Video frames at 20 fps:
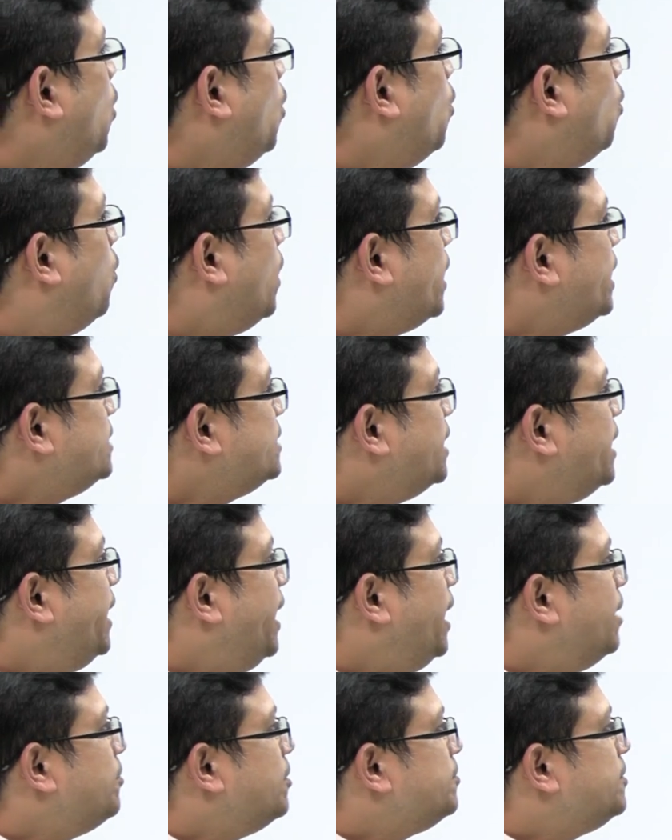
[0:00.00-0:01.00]
What is the
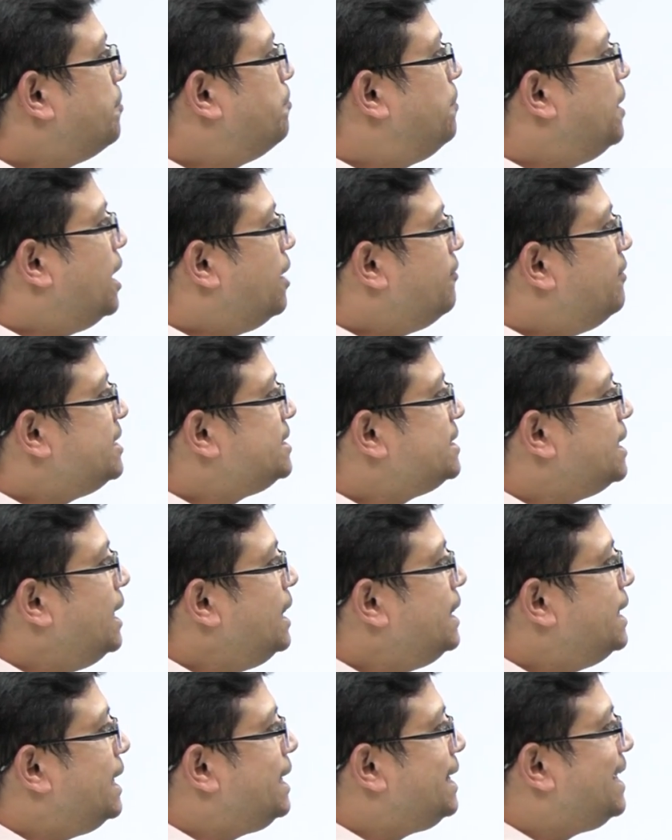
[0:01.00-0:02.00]
name of the blood
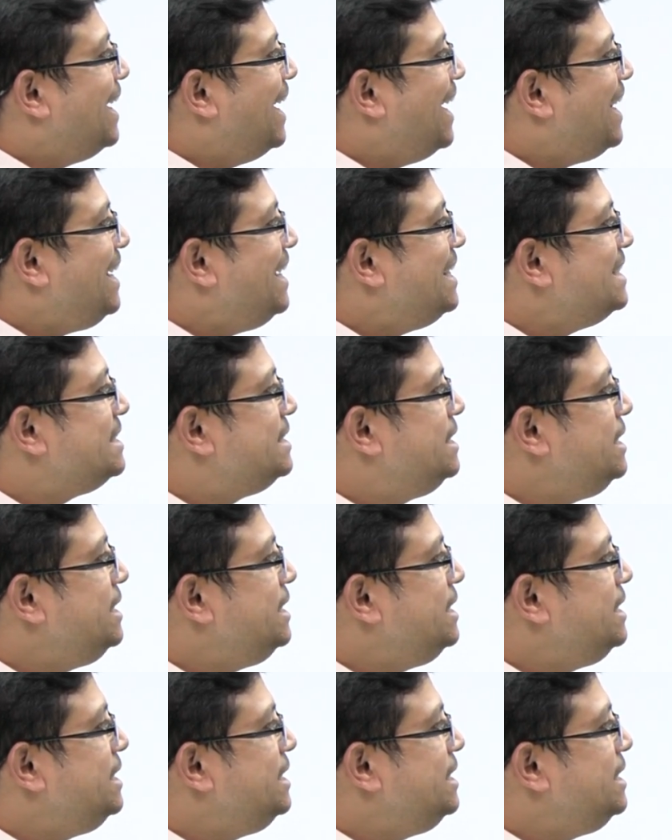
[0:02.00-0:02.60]
vessel that carries